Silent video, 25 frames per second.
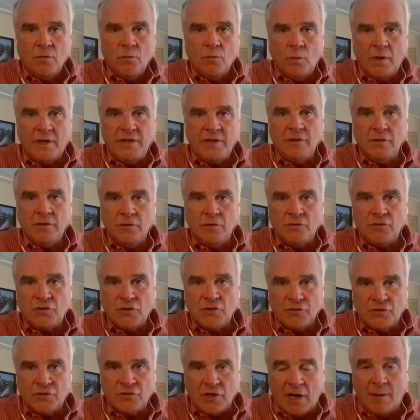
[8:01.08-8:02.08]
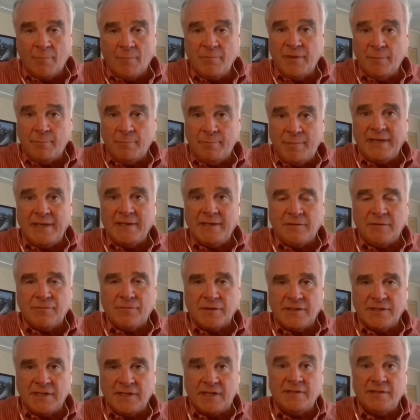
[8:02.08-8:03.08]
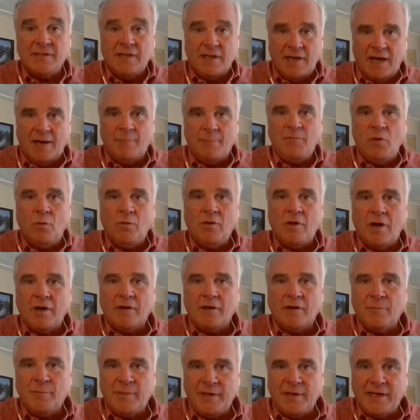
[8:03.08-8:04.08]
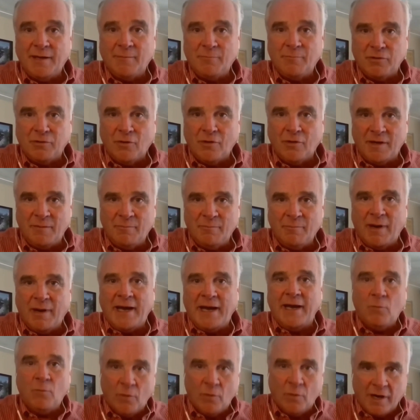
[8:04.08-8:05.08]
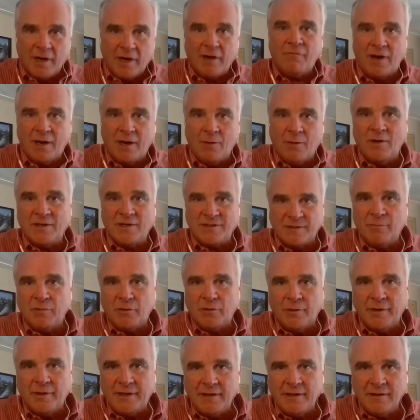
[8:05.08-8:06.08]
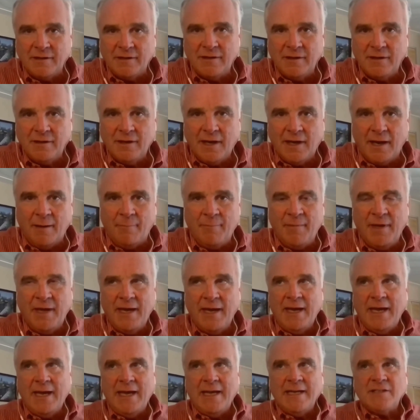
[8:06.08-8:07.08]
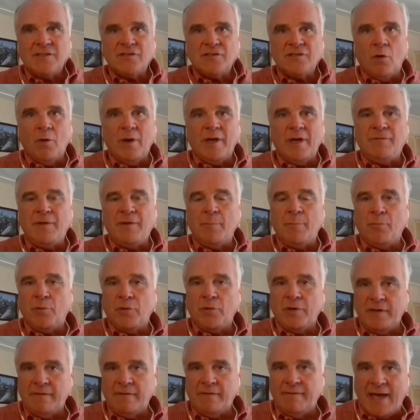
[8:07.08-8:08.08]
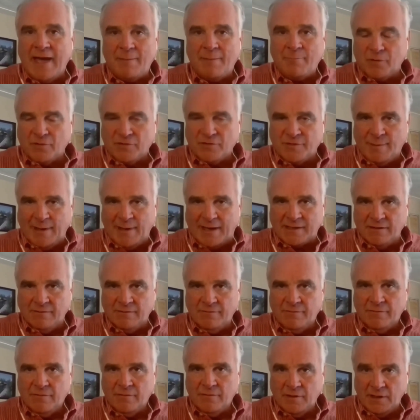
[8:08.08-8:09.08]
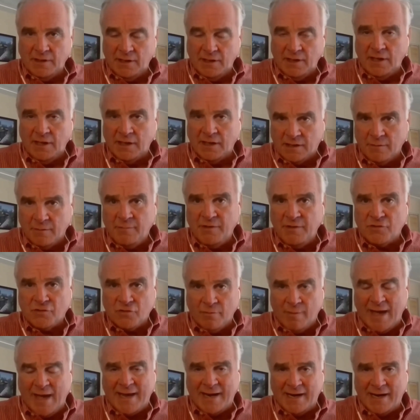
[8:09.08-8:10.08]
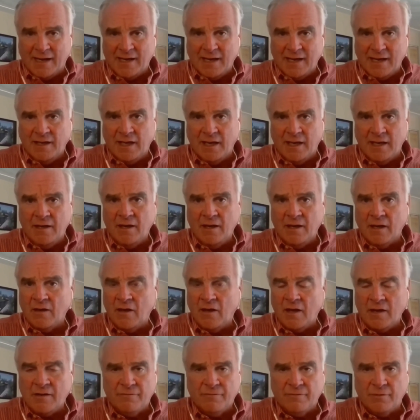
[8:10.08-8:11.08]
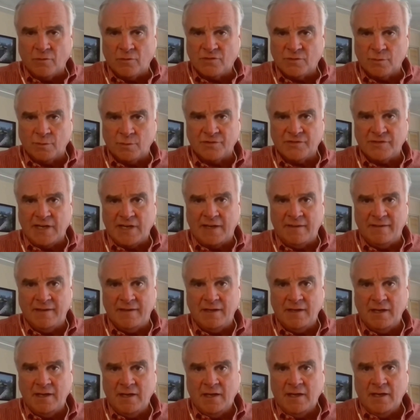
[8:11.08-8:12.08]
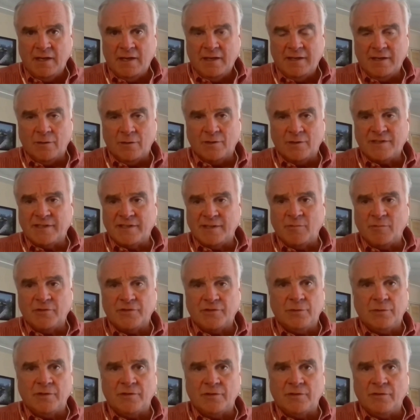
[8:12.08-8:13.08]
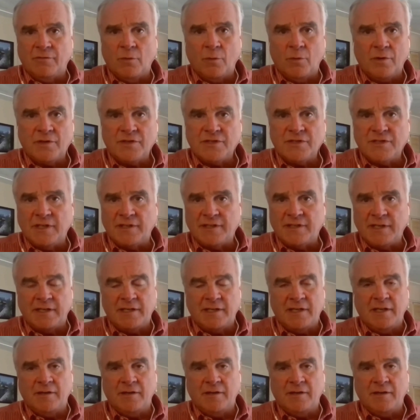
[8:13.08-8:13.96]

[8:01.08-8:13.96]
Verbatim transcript: when you lose your job. The big difference is I'm no longer being employed by wherever I was employed. So if you put it in that perspective, it can be traumatic. And a lot of folks will say that, you know, it's similar to a divorce. It's